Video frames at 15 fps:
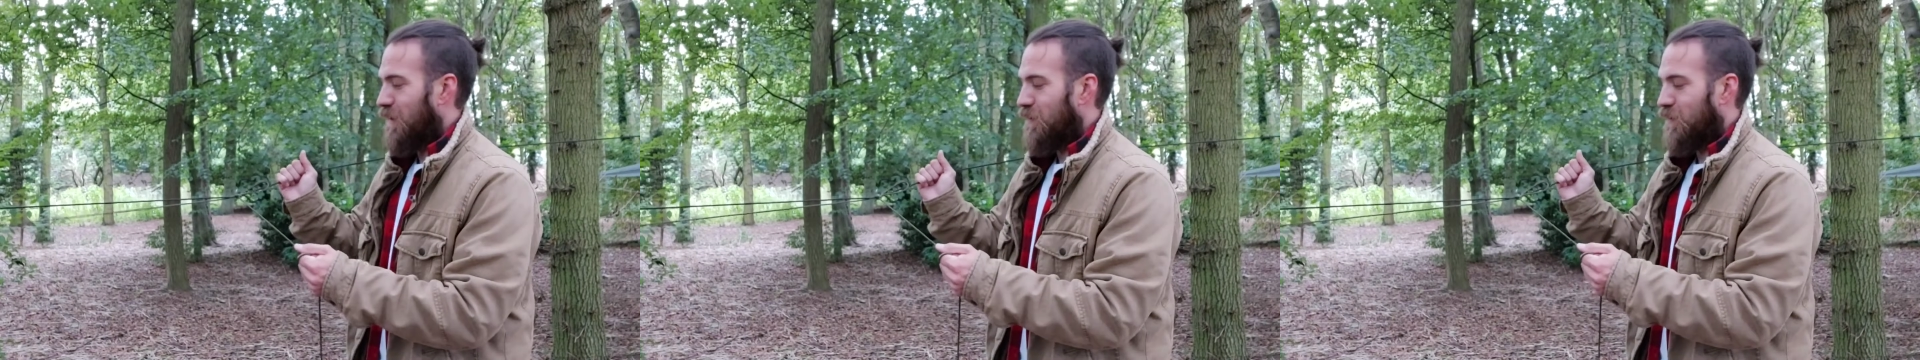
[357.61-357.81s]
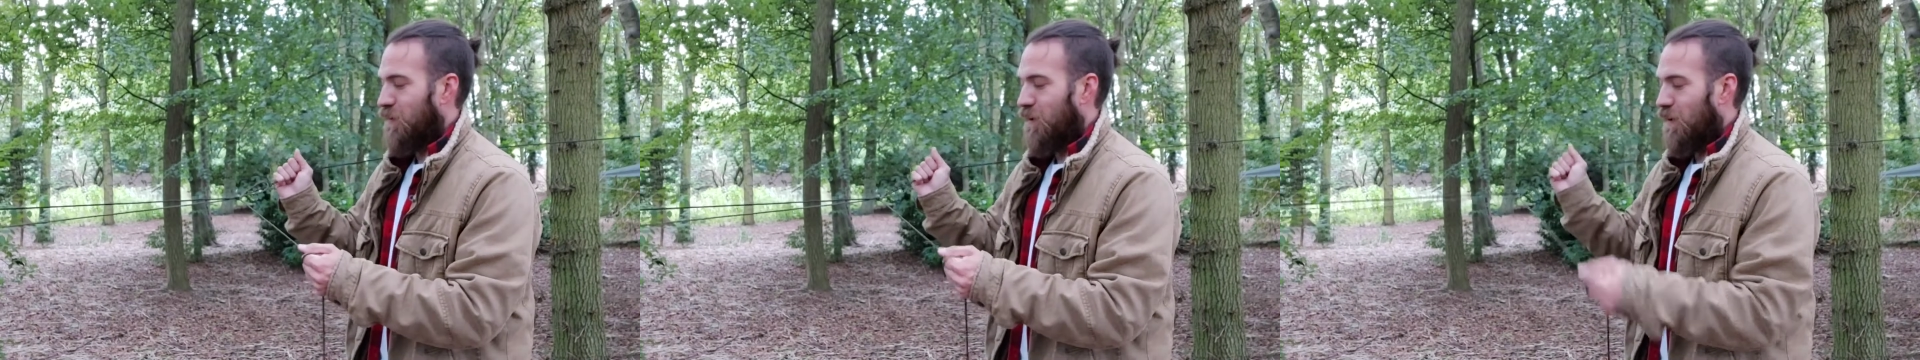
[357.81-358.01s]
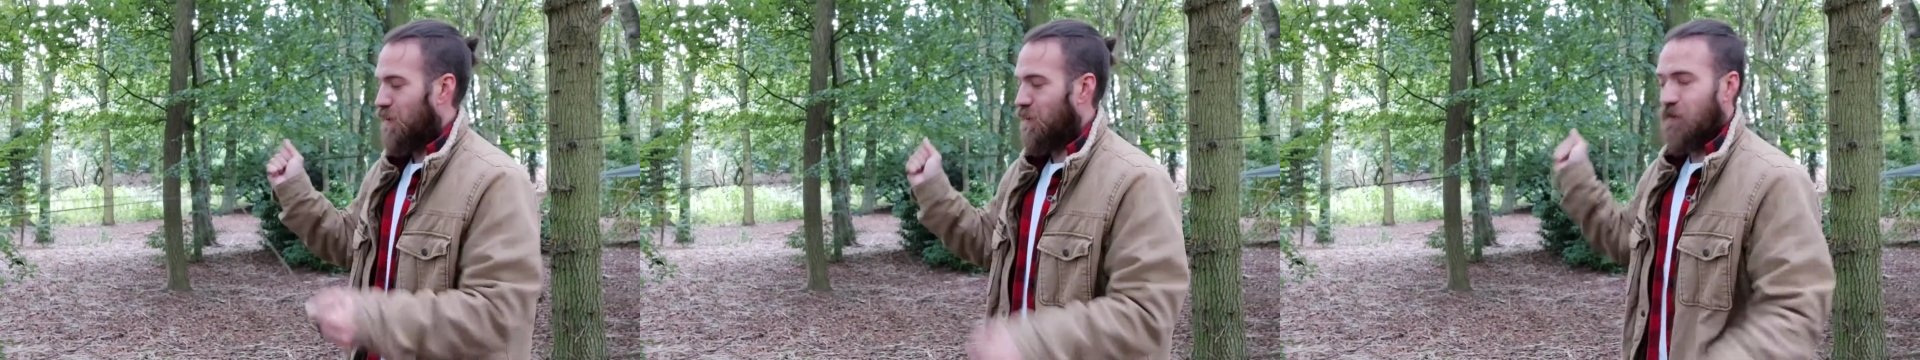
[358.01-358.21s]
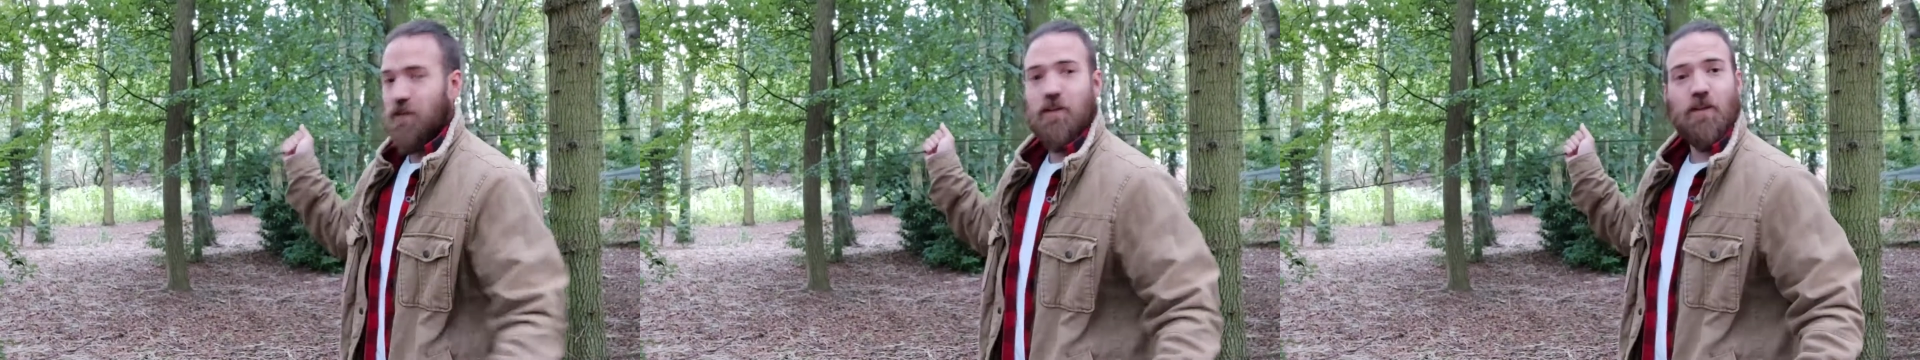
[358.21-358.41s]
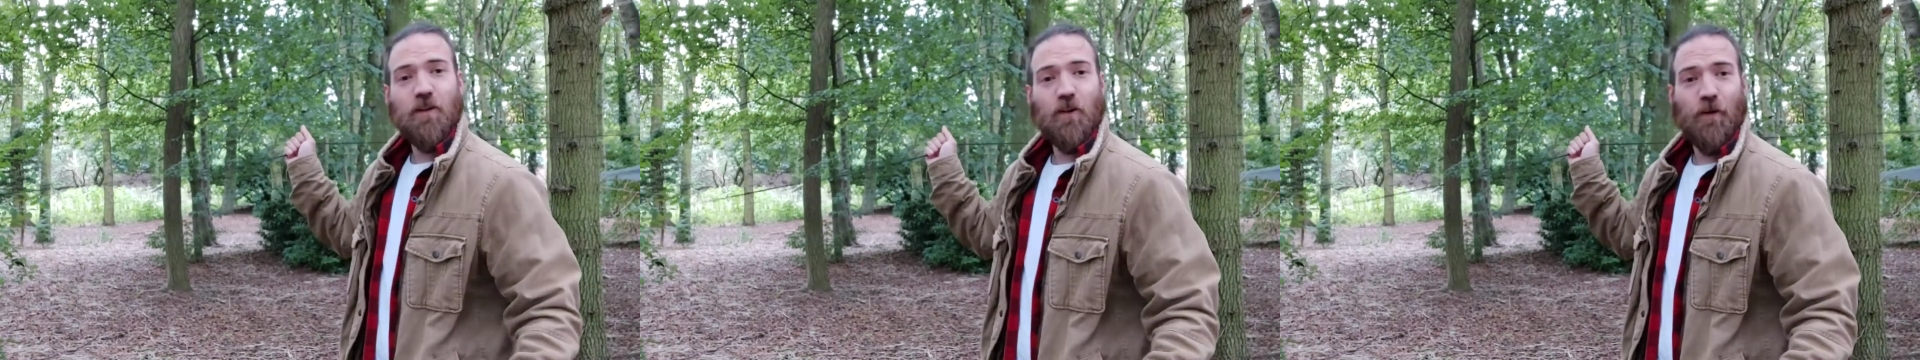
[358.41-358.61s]
they're all
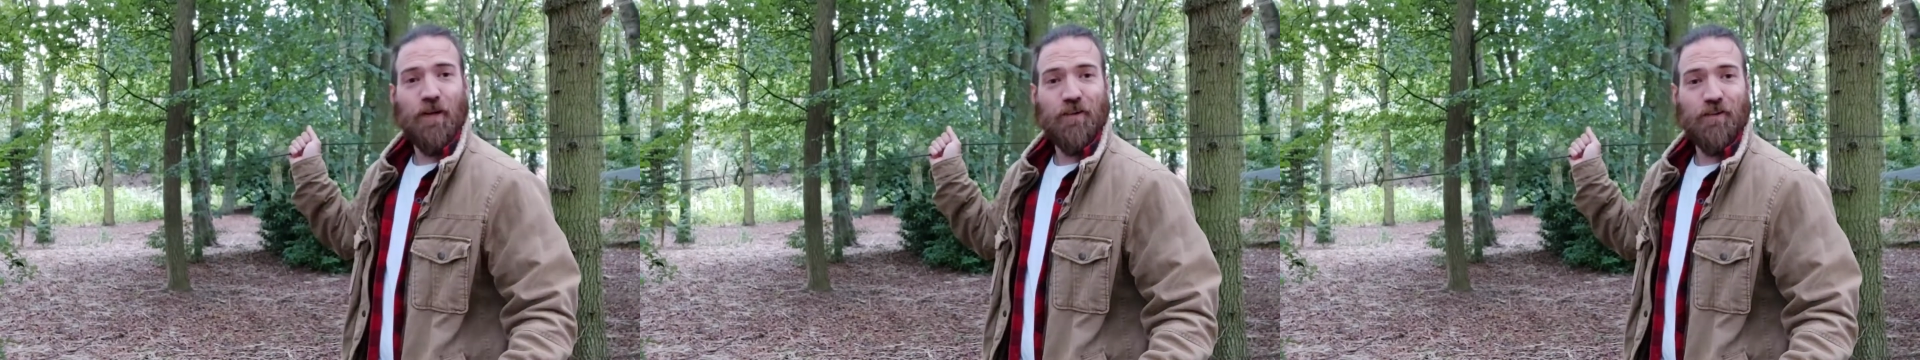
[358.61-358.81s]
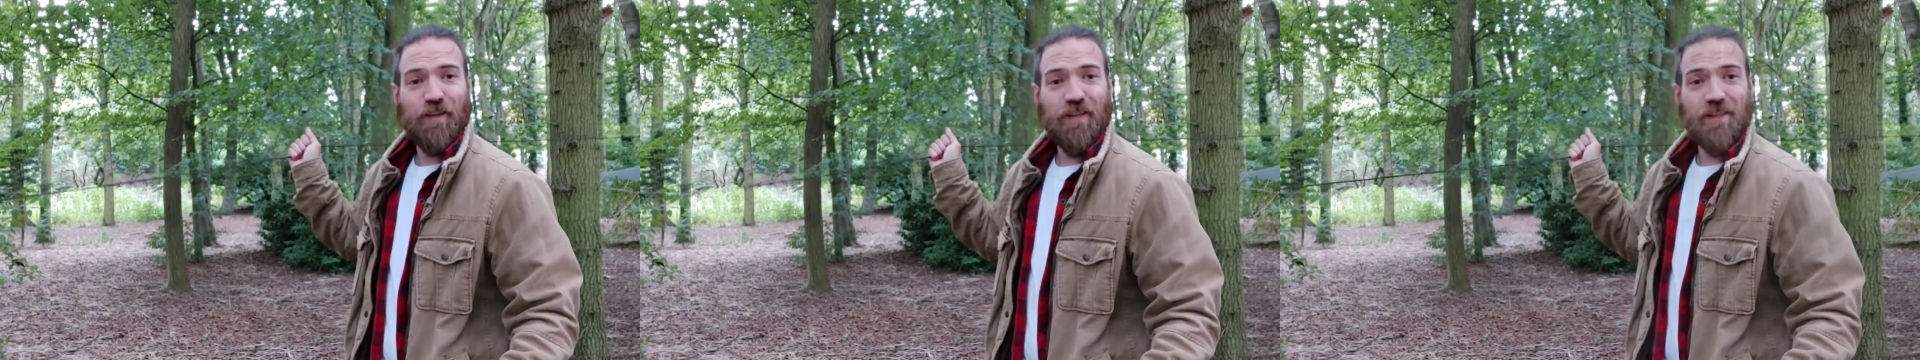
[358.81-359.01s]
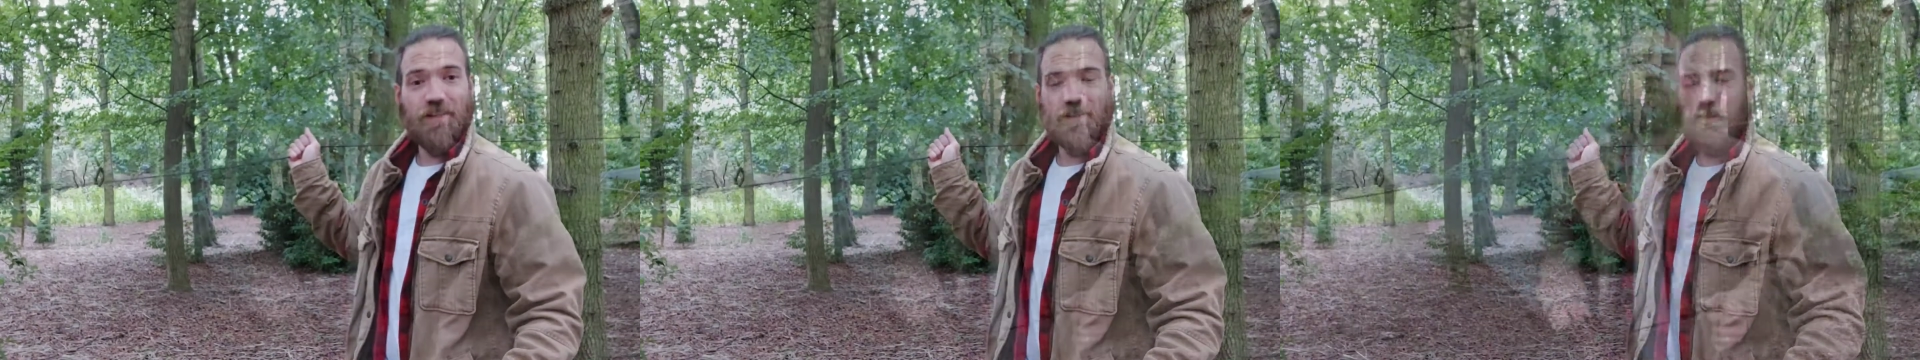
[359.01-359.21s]
quick release.